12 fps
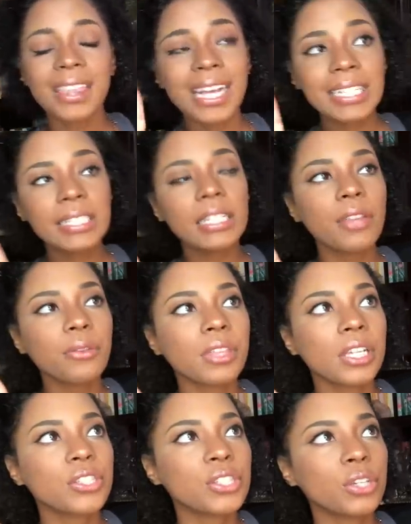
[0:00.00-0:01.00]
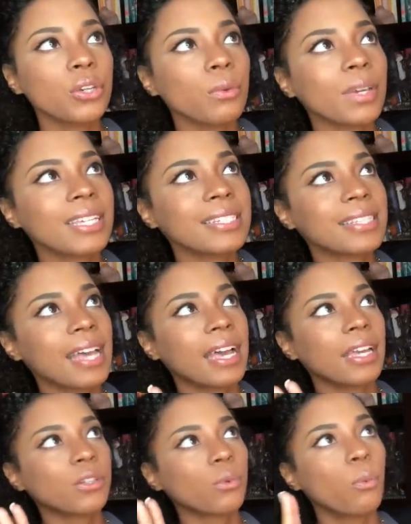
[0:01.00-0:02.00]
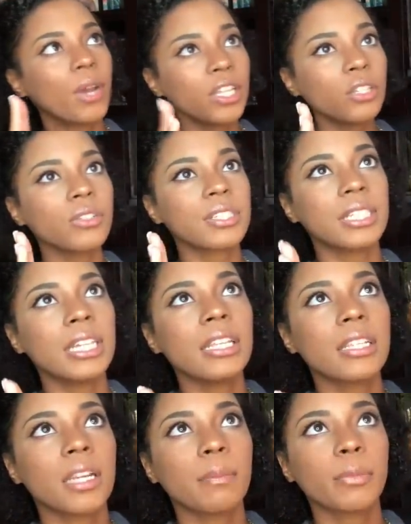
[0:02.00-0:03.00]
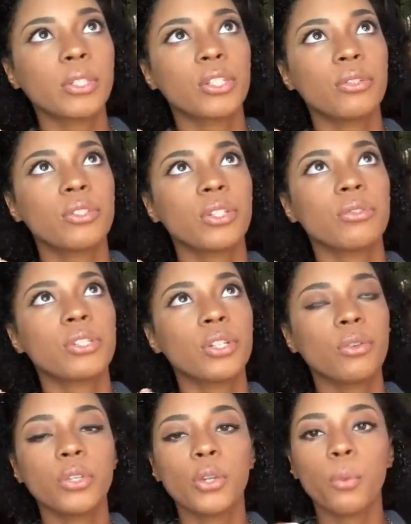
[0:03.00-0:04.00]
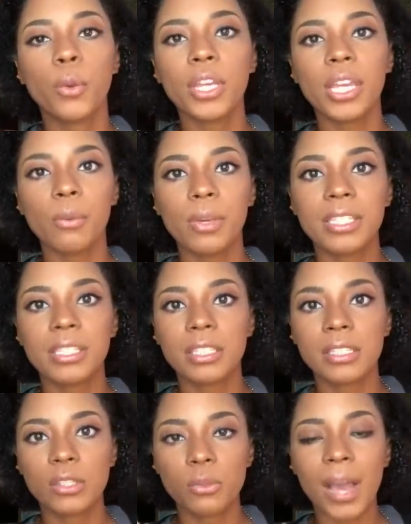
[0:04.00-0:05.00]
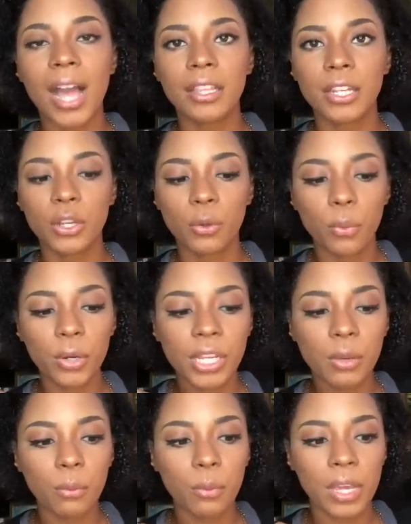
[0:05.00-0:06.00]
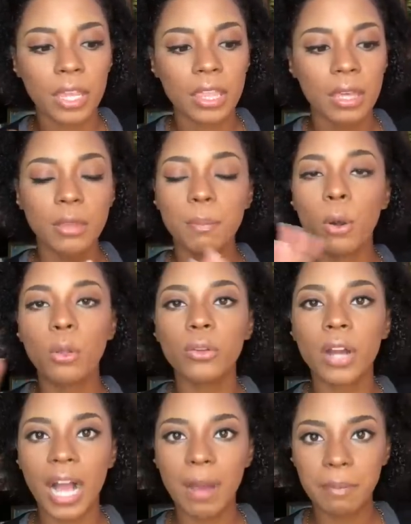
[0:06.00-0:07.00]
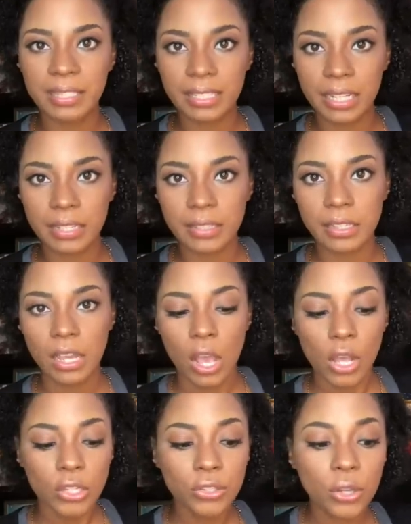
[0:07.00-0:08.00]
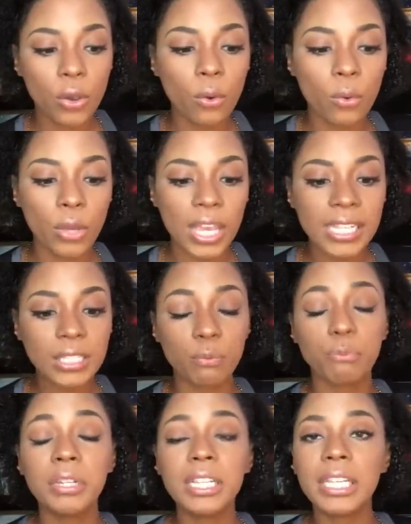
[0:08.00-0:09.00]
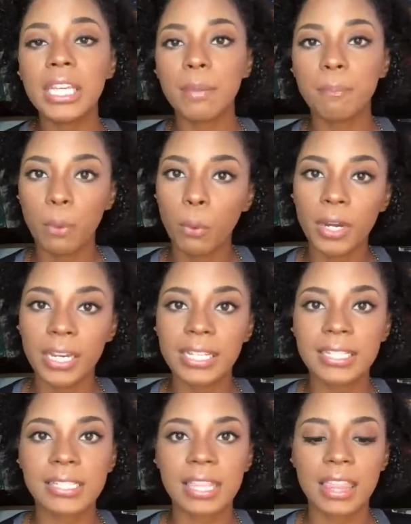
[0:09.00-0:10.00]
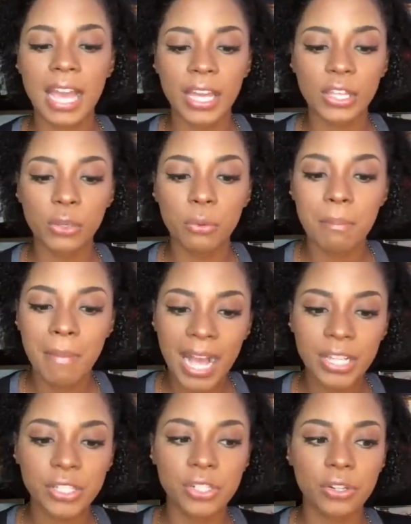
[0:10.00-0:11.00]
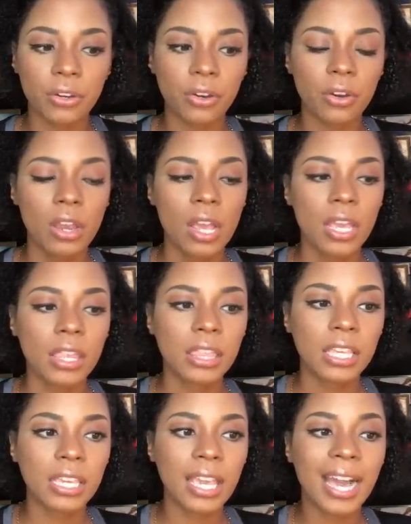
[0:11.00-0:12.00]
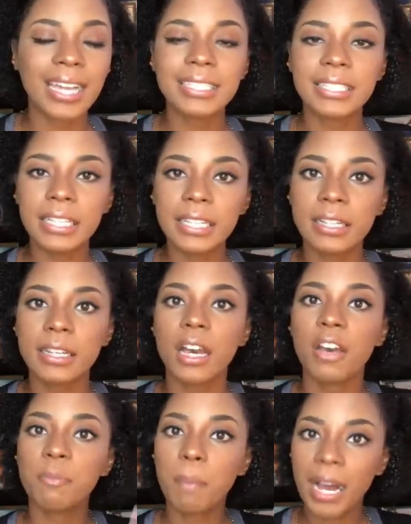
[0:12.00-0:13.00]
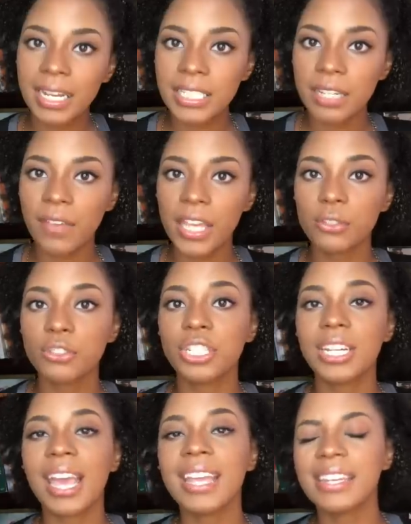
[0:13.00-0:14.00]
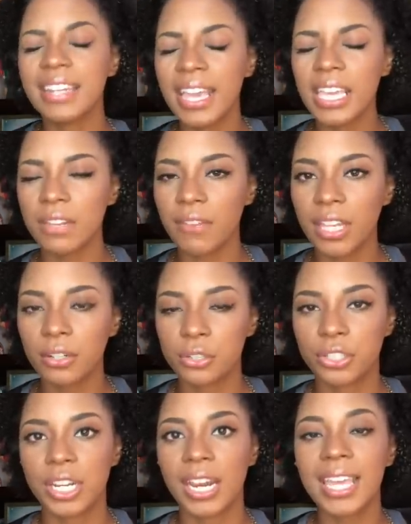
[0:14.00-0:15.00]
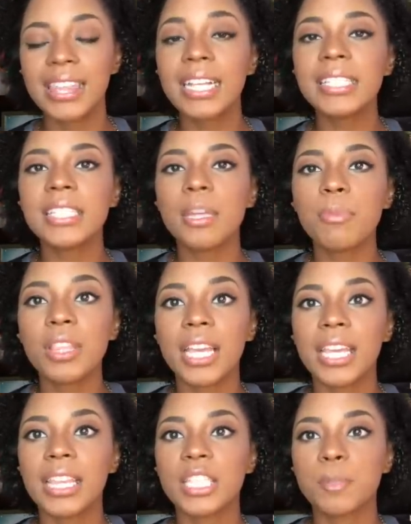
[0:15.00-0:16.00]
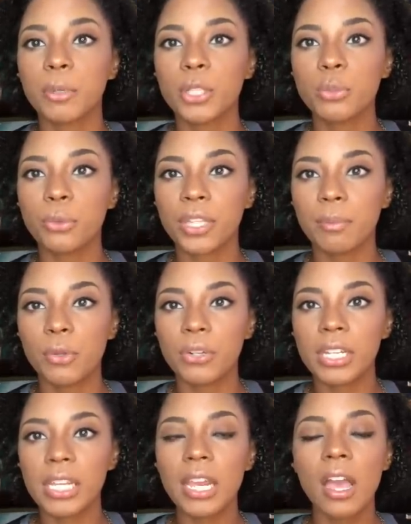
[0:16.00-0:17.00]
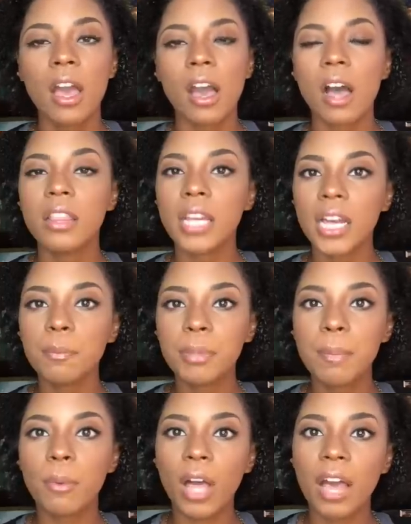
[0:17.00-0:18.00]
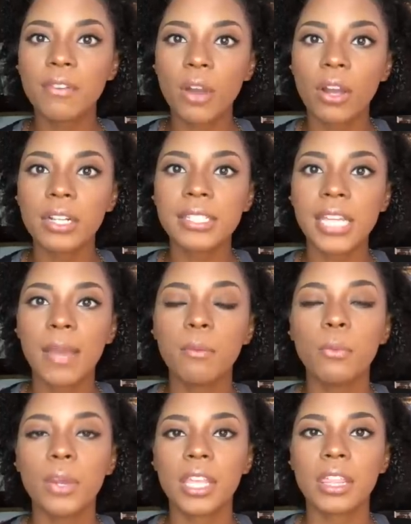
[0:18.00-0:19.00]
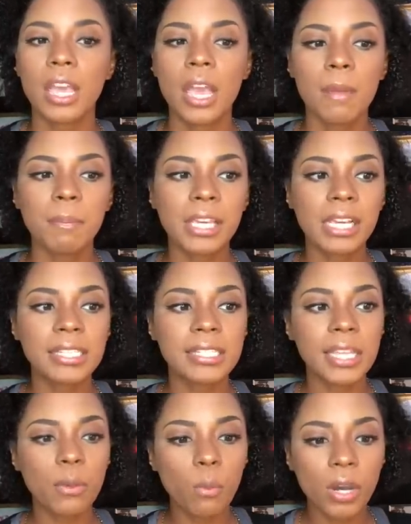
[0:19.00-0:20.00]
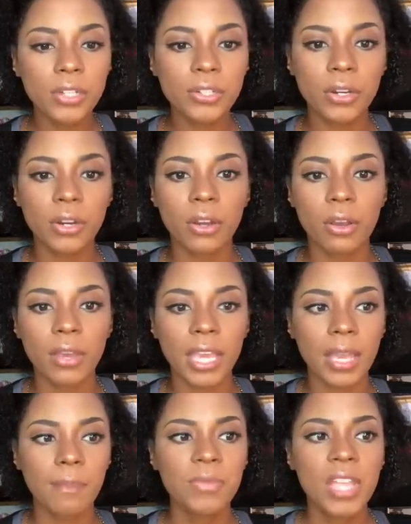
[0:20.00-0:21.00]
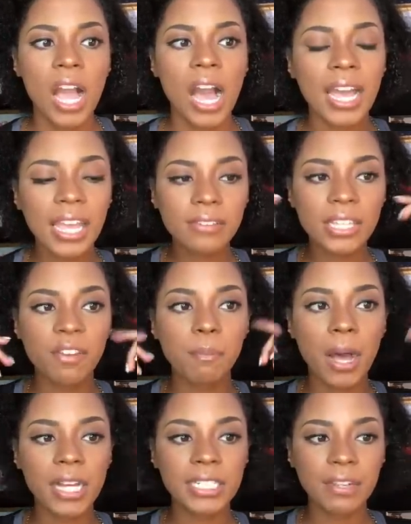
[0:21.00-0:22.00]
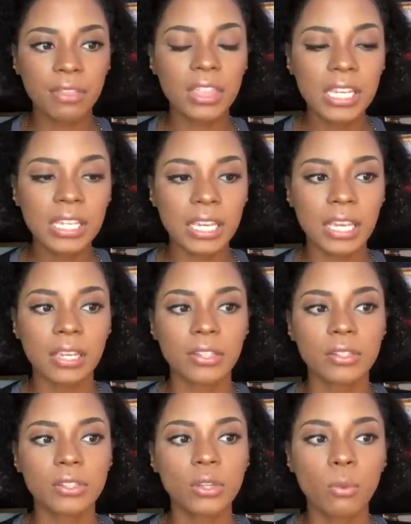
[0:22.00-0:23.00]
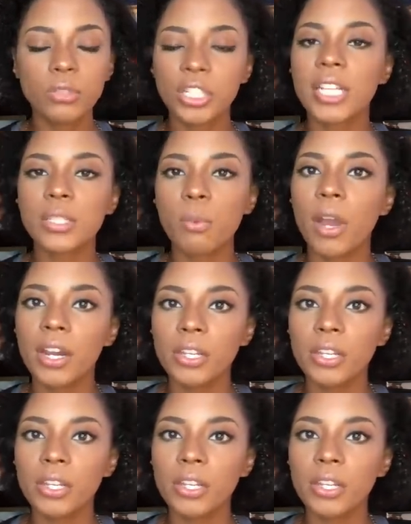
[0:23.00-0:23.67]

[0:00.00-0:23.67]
that's the other thing too is that when you're seeing the number 222 you're working with duality you're working with polar opposites so it's really important that you master the idea of positive energy and negative energy. And that's something that in the spiritual community, a lot of people have a hard time with because they wonder, okay, I have to have positive thinking, so Jess, why